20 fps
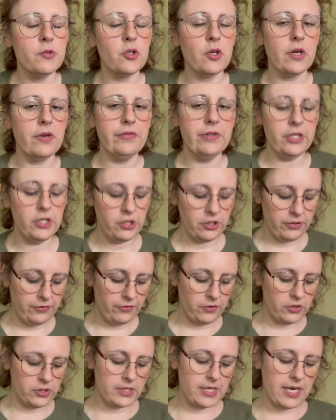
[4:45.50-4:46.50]
finish the
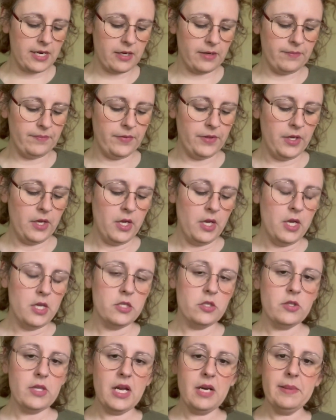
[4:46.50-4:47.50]
first sock.
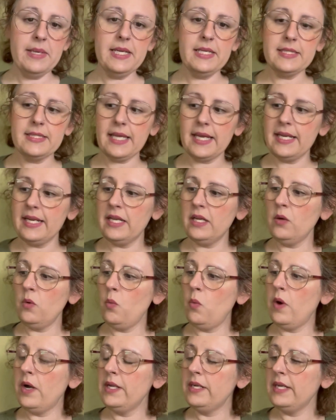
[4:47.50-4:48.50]
So that'll be exciting.
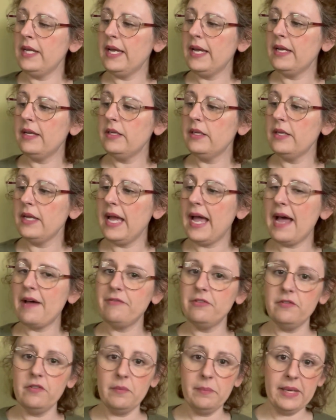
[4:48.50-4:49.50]
One
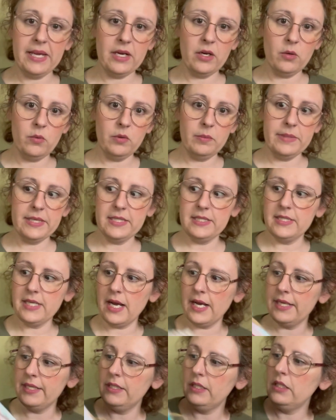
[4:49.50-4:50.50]
half of a pair will be
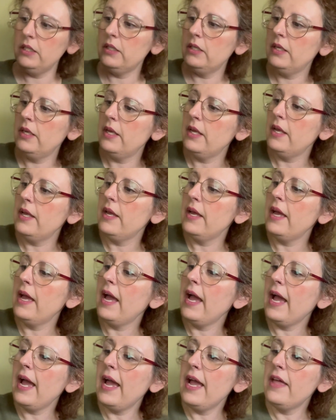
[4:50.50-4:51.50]
done.
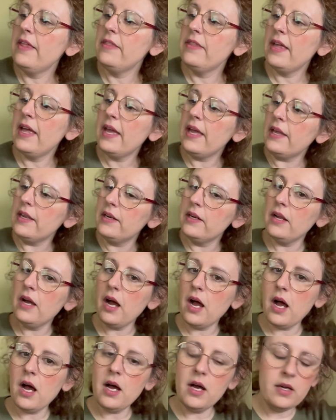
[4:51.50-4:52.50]
And then
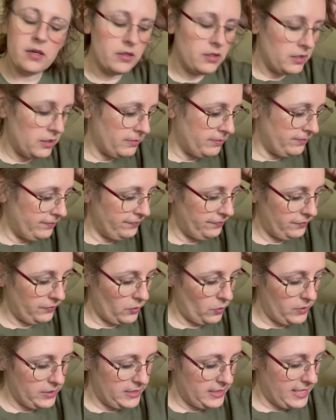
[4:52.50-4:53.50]

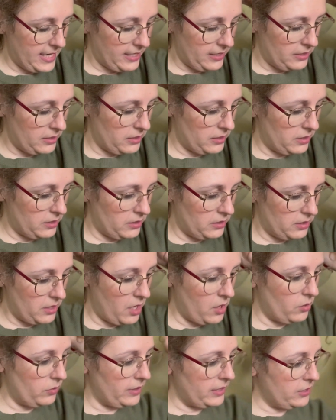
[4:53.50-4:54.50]
what's next?
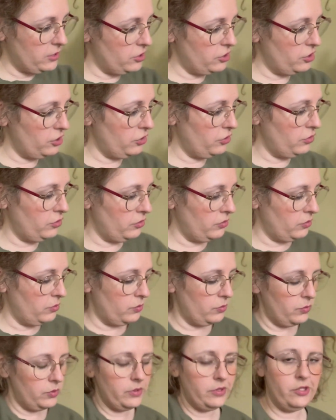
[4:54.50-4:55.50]
Oh, let's
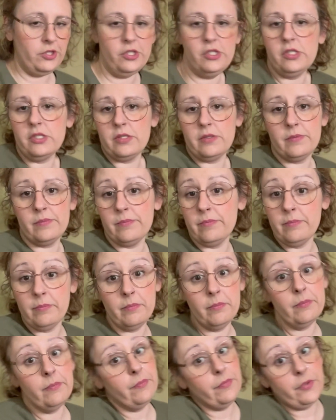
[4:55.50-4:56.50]
just
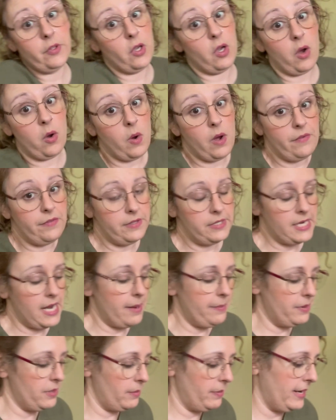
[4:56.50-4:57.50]
go off the
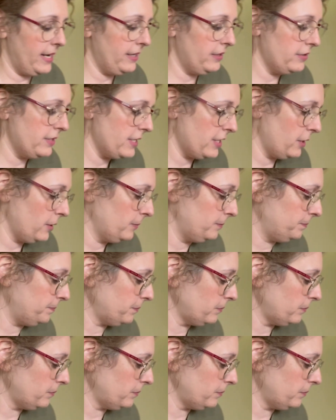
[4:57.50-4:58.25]
top of the pile here.